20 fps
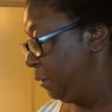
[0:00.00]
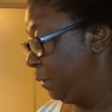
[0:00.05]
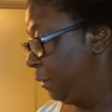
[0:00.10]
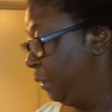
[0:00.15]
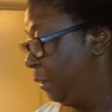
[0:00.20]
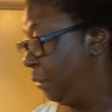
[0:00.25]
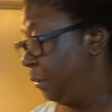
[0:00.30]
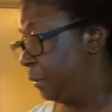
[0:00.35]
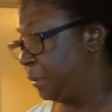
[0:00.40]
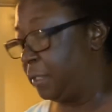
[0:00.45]

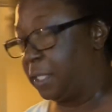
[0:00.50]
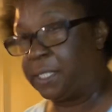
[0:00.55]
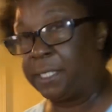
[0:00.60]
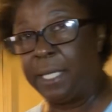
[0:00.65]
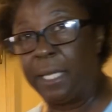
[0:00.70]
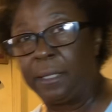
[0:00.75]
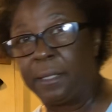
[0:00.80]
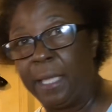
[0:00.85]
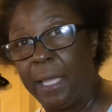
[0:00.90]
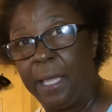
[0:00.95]
to
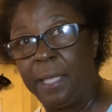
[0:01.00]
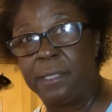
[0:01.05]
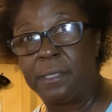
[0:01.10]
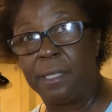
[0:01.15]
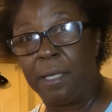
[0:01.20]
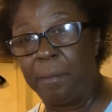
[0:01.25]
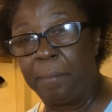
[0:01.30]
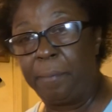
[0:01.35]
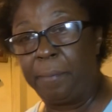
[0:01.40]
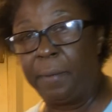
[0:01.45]
set
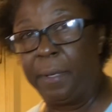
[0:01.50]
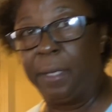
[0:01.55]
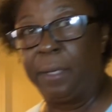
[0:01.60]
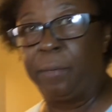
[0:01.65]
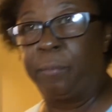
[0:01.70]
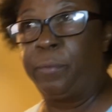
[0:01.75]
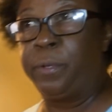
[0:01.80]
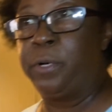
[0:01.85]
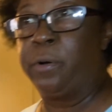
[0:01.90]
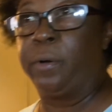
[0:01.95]
things up,
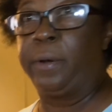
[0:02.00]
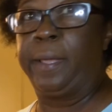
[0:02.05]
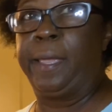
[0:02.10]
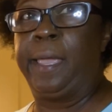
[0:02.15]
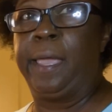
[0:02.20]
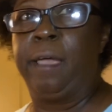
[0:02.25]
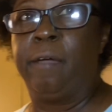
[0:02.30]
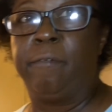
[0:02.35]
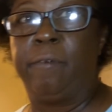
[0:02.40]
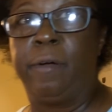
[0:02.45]
and we're gonna
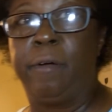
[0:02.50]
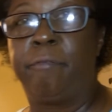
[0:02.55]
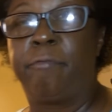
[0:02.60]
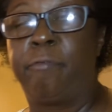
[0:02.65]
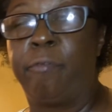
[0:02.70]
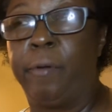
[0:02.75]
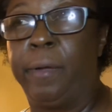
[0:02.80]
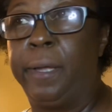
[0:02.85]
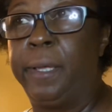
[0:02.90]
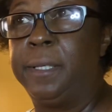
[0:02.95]
have her
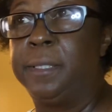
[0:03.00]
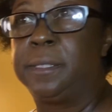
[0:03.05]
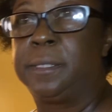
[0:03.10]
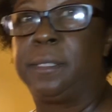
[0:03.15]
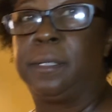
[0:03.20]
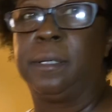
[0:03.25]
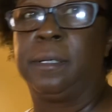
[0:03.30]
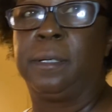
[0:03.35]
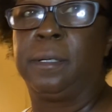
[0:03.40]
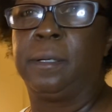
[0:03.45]
friends,
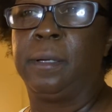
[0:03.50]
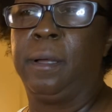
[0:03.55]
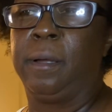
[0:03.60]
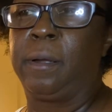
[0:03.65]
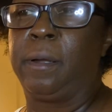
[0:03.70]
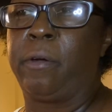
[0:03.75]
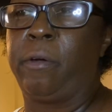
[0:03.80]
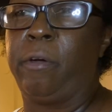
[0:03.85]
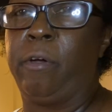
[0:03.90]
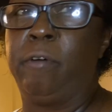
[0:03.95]
her
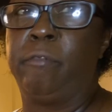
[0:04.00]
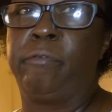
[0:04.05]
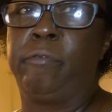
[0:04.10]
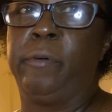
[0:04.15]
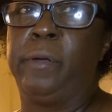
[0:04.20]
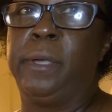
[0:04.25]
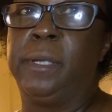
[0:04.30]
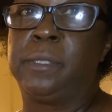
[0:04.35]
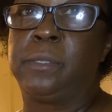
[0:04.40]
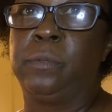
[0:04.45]

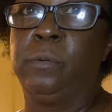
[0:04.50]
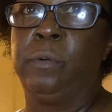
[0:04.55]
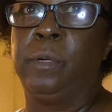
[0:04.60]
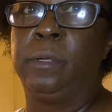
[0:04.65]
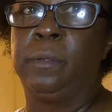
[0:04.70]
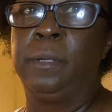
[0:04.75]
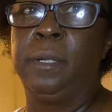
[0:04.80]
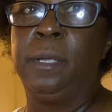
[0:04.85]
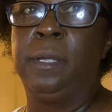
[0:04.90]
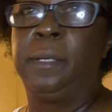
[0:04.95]
girlfriends
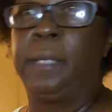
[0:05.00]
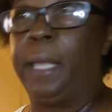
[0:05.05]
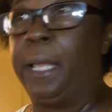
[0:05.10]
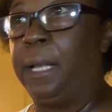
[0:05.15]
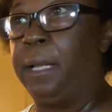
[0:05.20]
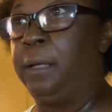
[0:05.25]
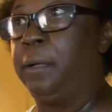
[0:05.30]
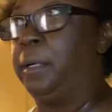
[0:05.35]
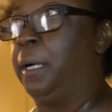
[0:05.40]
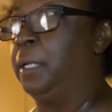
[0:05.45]
who
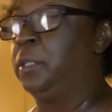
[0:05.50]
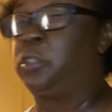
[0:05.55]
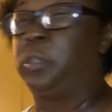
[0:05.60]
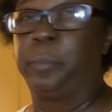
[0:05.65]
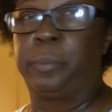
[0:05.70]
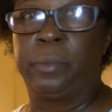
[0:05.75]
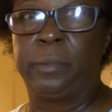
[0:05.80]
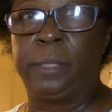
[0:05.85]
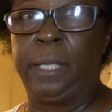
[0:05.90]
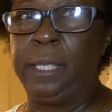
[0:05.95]
they little
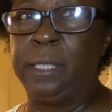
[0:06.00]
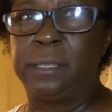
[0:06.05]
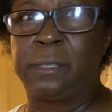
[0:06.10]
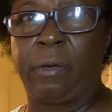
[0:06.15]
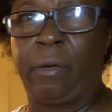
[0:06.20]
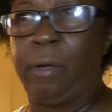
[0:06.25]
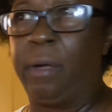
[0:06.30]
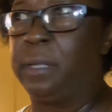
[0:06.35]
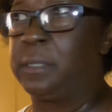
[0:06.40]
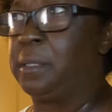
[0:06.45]
entrepreneurs. These
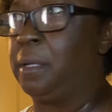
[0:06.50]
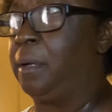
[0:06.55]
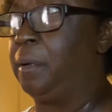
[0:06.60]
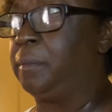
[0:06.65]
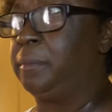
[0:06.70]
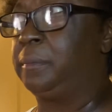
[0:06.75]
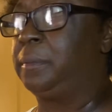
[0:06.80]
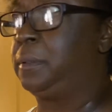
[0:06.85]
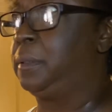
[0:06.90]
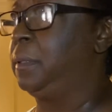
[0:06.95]
girls
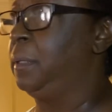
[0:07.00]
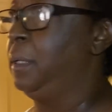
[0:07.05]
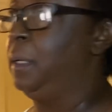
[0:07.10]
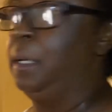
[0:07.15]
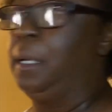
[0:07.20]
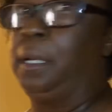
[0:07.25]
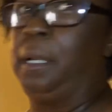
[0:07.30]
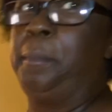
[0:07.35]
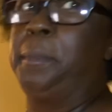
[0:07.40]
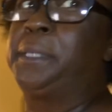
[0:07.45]
don't.
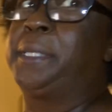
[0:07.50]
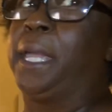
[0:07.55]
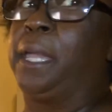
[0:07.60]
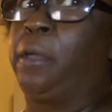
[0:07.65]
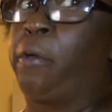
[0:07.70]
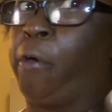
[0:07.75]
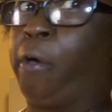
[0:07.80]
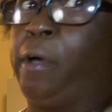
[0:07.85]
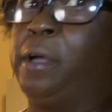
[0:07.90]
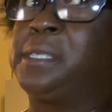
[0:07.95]
Let me tell
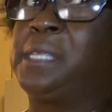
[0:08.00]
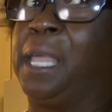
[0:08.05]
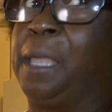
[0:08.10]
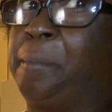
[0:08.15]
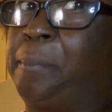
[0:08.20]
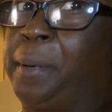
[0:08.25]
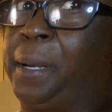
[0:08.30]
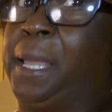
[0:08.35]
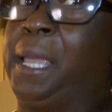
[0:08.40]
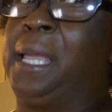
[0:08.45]
you, girls
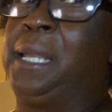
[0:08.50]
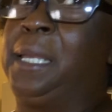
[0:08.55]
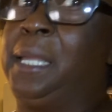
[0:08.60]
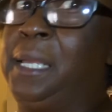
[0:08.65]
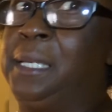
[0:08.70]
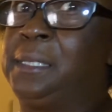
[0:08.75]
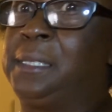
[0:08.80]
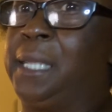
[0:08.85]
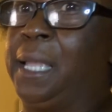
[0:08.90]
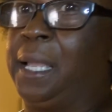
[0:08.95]
ain't playing
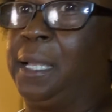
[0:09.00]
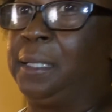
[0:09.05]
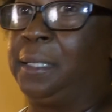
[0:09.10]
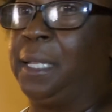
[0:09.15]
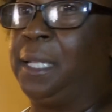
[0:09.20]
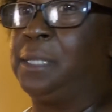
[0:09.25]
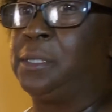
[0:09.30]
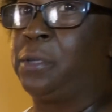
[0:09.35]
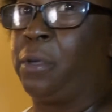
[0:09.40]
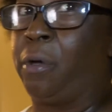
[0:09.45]
these days.
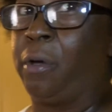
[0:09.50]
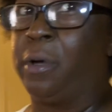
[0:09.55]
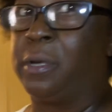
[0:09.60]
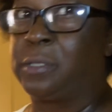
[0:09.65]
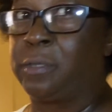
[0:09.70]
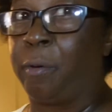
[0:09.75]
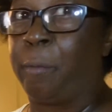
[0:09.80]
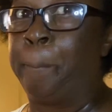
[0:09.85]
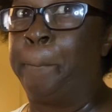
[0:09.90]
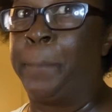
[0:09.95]
These
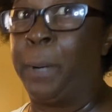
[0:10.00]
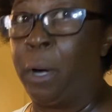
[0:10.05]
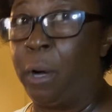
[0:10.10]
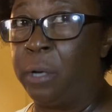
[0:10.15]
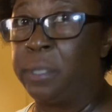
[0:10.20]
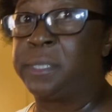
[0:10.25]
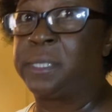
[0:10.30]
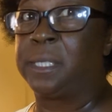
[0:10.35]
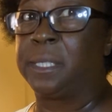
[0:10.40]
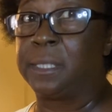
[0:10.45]
girls are
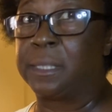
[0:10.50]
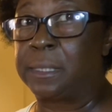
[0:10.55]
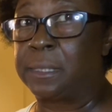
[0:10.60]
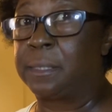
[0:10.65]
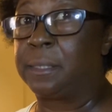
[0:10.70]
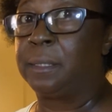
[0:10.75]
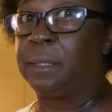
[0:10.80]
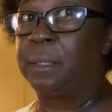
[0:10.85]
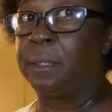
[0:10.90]
bosses.